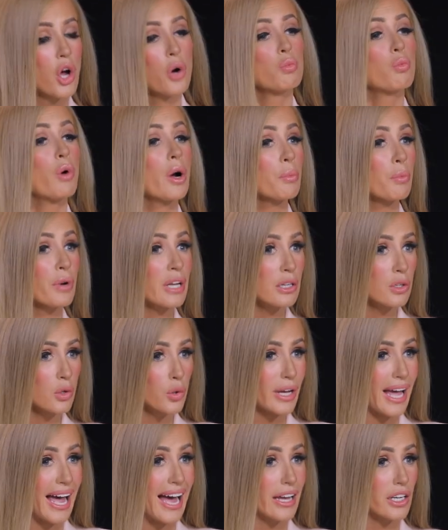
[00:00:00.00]
when we
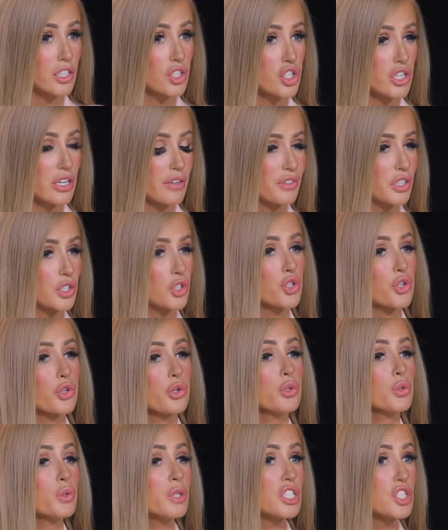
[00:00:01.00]
look at achieving
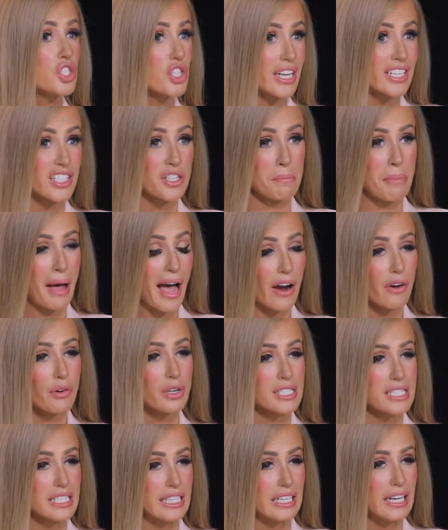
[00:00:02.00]
true gender
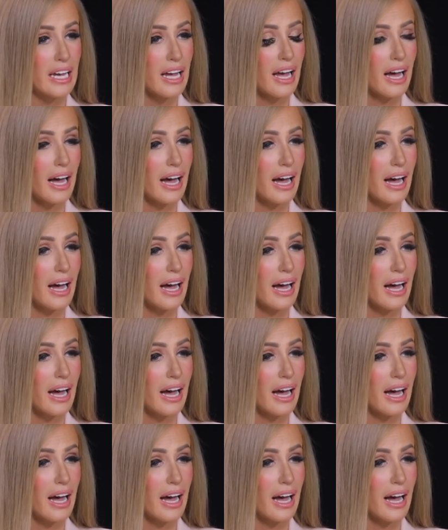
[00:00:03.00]
parity